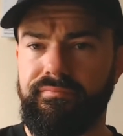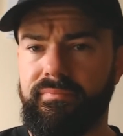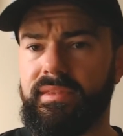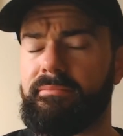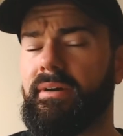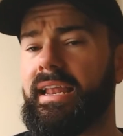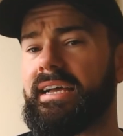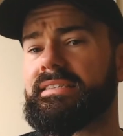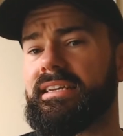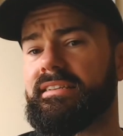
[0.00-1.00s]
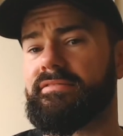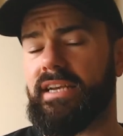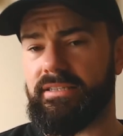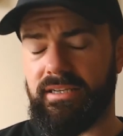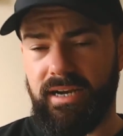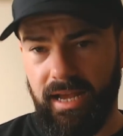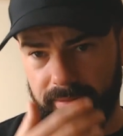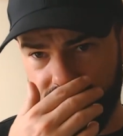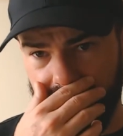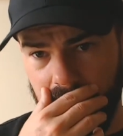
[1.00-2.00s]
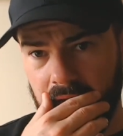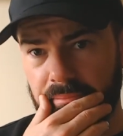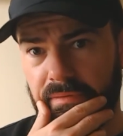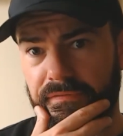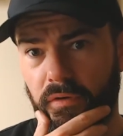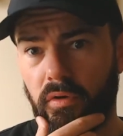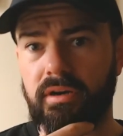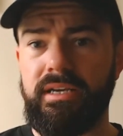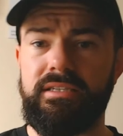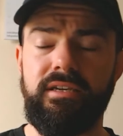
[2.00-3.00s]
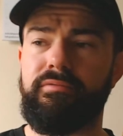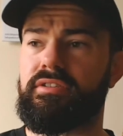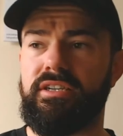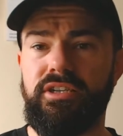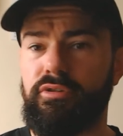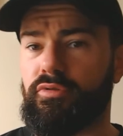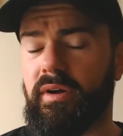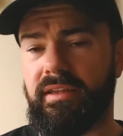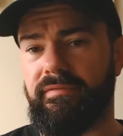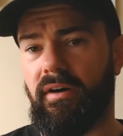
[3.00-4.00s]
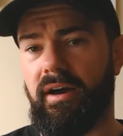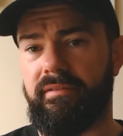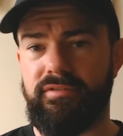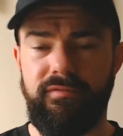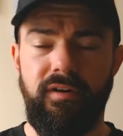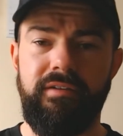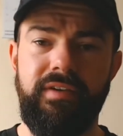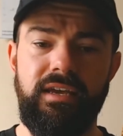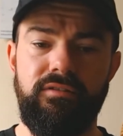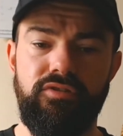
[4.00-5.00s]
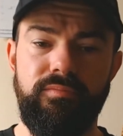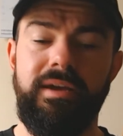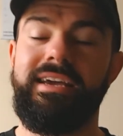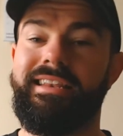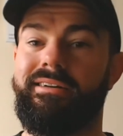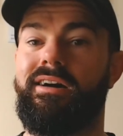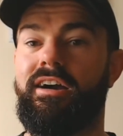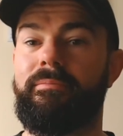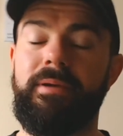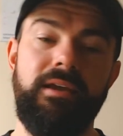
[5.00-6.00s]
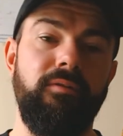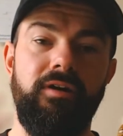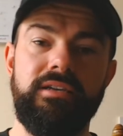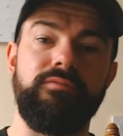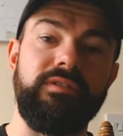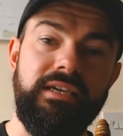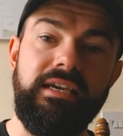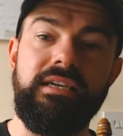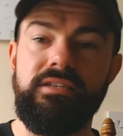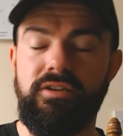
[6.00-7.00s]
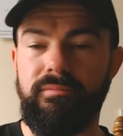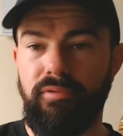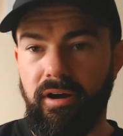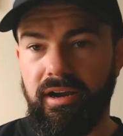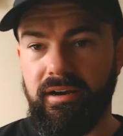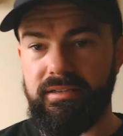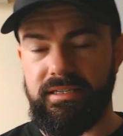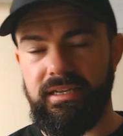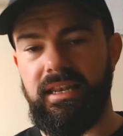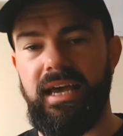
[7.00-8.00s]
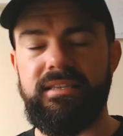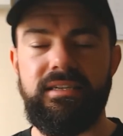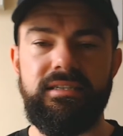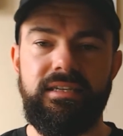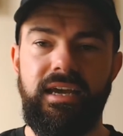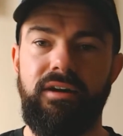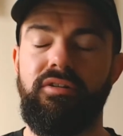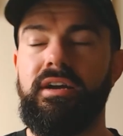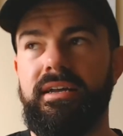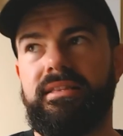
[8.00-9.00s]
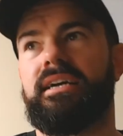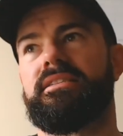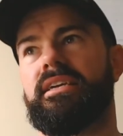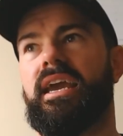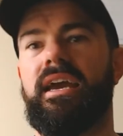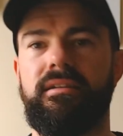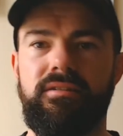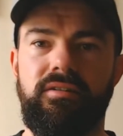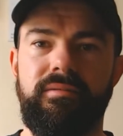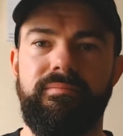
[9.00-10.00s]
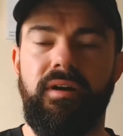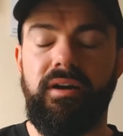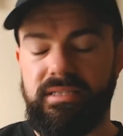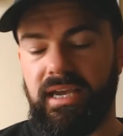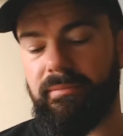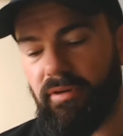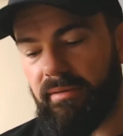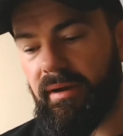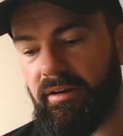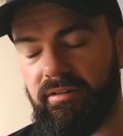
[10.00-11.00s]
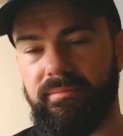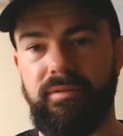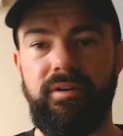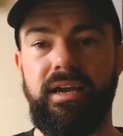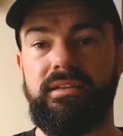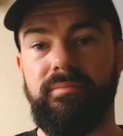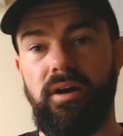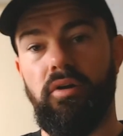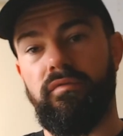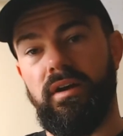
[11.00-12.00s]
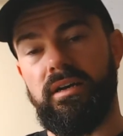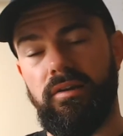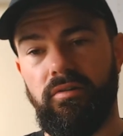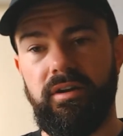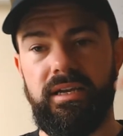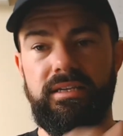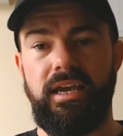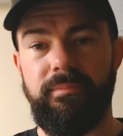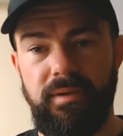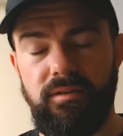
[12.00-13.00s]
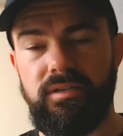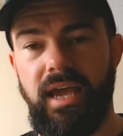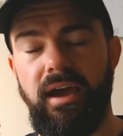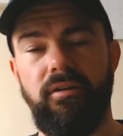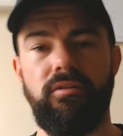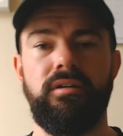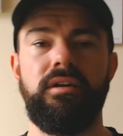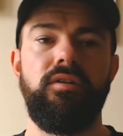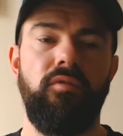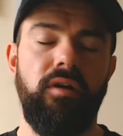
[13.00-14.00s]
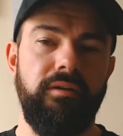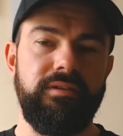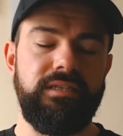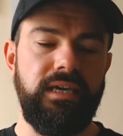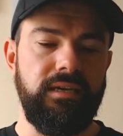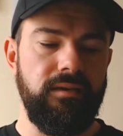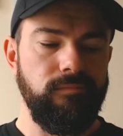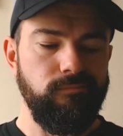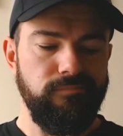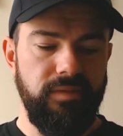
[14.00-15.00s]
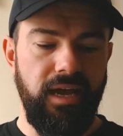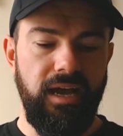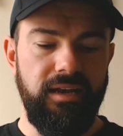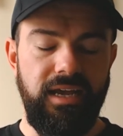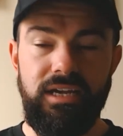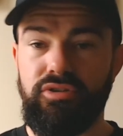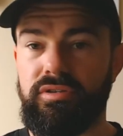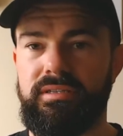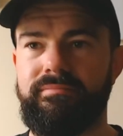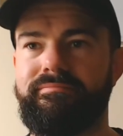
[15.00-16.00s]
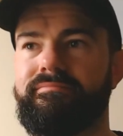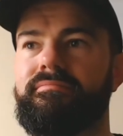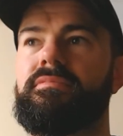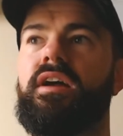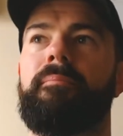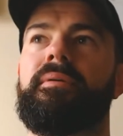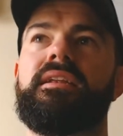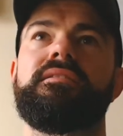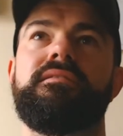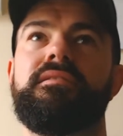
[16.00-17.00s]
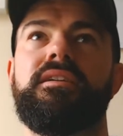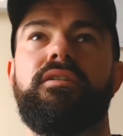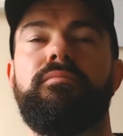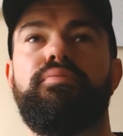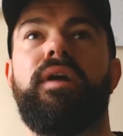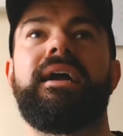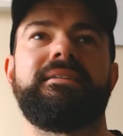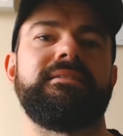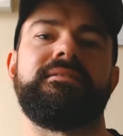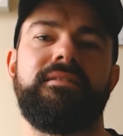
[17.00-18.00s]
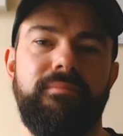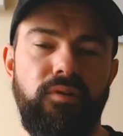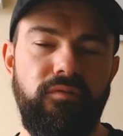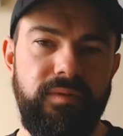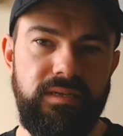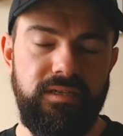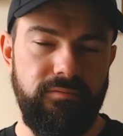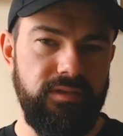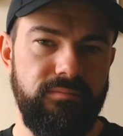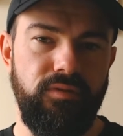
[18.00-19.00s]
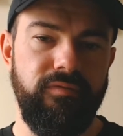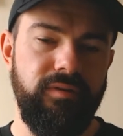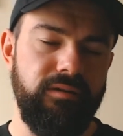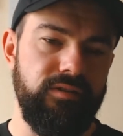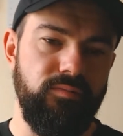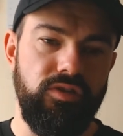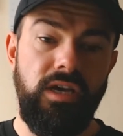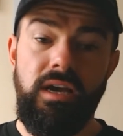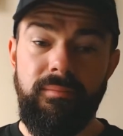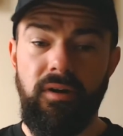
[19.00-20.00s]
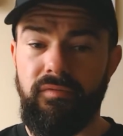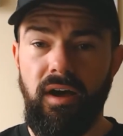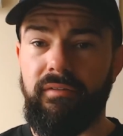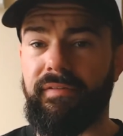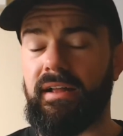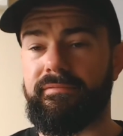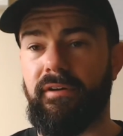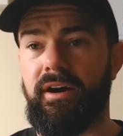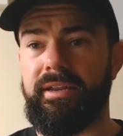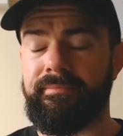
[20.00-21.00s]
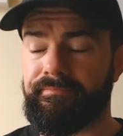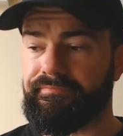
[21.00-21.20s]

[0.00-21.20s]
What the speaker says: my last deadlift session in abs, before this, it was like 225, so 5 kilos up. Now, RP wise, it was easier prior. It's a little less easy now. That's again gonna, I'd say, primarily be related to my overall caloric intake being down while I was sick, and just not being as, practiced in the movement because I wasn't around as much. But overall, felt fine.